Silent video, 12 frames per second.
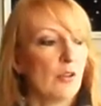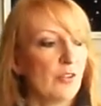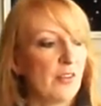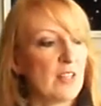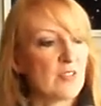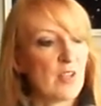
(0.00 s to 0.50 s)
the
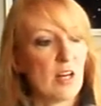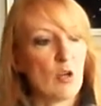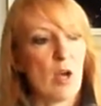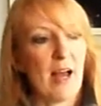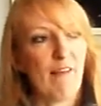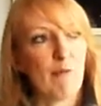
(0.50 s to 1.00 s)
things that
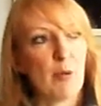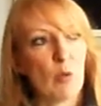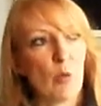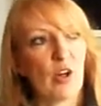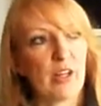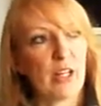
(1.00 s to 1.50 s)
you have
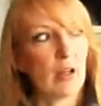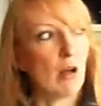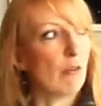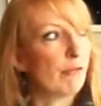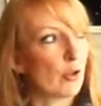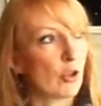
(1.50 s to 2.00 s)
been working
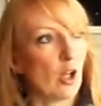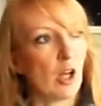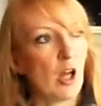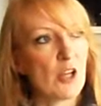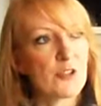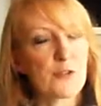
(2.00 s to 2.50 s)
on for the
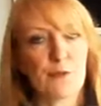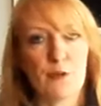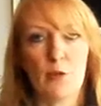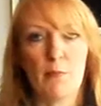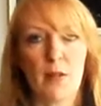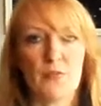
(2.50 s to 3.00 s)
last
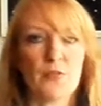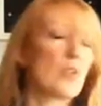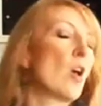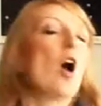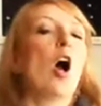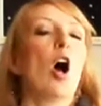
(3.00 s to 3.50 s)
few months
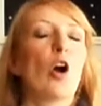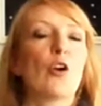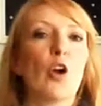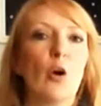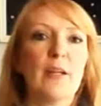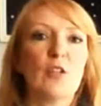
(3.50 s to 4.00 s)
are
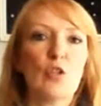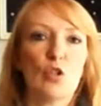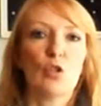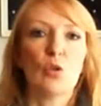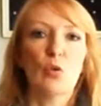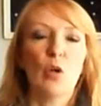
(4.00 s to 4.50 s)
going
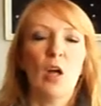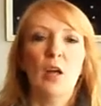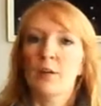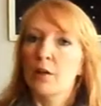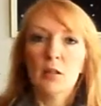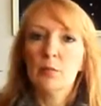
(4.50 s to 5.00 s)
to
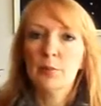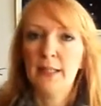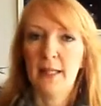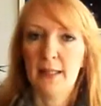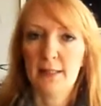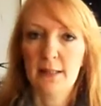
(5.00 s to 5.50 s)

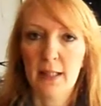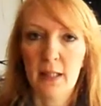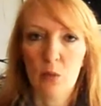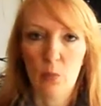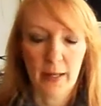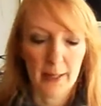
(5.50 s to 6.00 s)
culminate
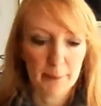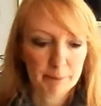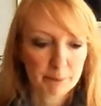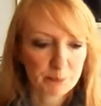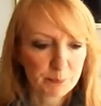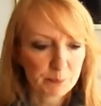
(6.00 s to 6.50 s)
in a way.
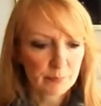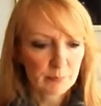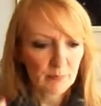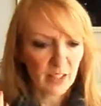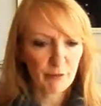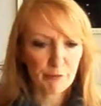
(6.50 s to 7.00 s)

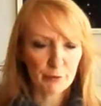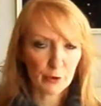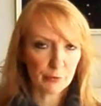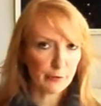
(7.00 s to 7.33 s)
And for the